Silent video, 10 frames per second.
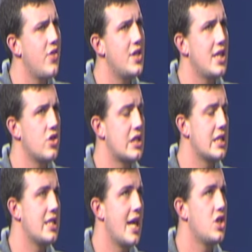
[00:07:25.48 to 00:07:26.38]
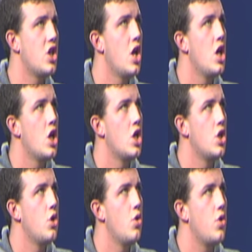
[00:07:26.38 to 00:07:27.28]
day drinks and such,
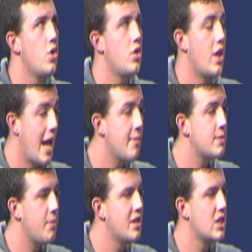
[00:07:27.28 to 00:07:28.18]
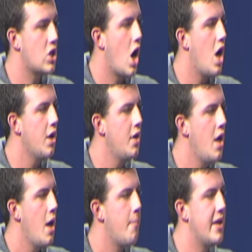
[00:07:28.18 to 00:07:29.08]
the Amherst police is called,
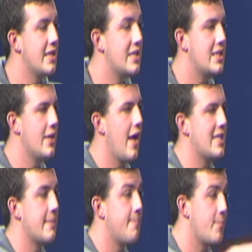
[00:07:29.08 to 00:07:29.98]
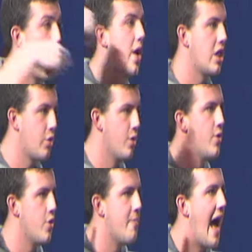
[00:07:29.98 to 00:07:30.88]
but it still ends up going through
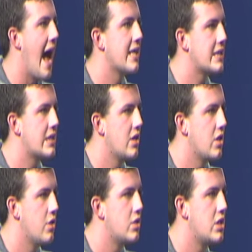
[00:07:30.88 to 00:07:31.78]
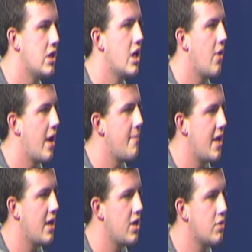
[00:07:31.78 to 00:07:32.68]
UMass. You know what I
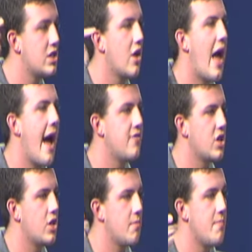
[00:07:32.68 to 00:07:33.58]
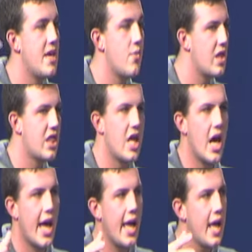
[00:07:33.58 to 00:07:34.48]
mean? You still have to meet with the